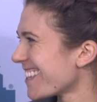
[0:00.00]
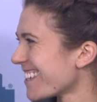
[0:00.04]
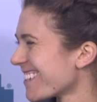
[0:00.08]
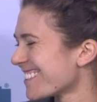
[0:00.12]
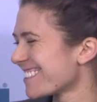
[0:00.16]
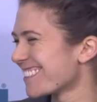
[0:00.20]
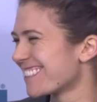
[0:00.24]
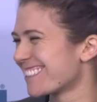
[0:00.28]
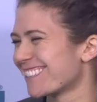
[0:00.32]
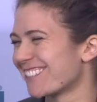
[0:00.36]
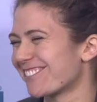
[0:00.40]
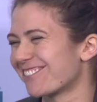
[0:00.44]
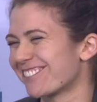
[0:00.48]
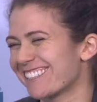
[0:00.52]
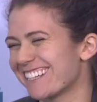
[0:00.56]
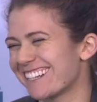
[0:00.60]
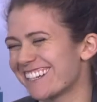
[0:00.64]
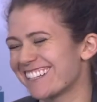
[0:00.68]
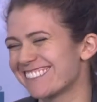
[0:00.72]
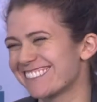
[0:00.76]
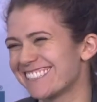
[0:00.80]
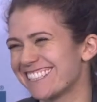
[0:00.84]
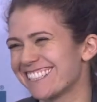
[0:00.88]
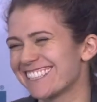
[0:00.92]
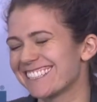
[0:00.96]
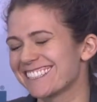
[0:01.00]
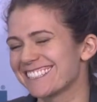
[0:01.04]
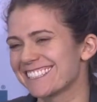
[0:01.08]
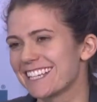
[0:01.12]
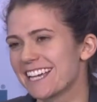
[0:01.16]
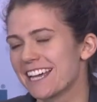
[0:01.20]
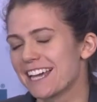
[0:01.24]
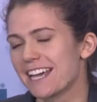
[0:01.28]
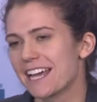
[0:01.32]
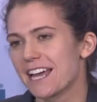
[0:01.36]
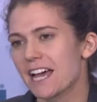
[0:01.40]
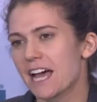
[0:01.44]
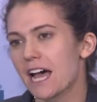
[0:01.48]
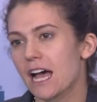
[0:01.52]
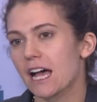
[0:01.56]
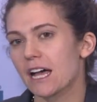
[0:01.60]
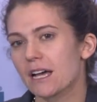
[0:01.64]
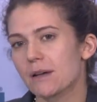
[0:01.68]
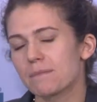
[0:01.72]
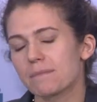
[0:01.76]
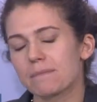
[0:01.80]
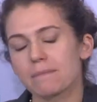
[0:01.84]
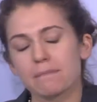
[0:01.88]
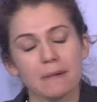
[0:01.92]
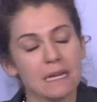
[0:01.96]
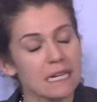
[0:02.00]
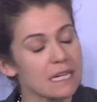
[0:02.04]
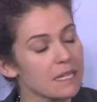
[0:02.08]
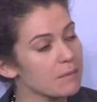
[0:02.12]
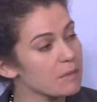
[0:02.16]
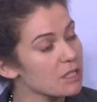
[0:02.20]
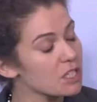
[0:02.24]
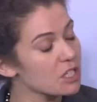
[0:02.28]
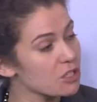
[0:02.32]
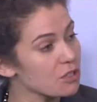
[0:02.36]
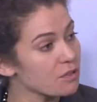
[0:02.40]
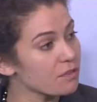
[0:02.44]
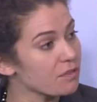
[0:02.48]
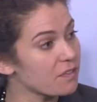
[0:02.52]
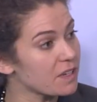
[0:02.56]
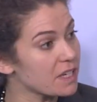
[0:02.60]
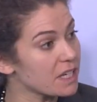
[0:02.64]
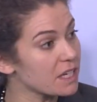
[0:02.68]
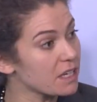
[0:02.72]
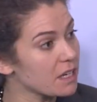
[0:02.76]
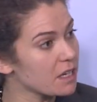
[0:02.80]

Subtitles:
think I'll stick with airlines. My name is Sophia.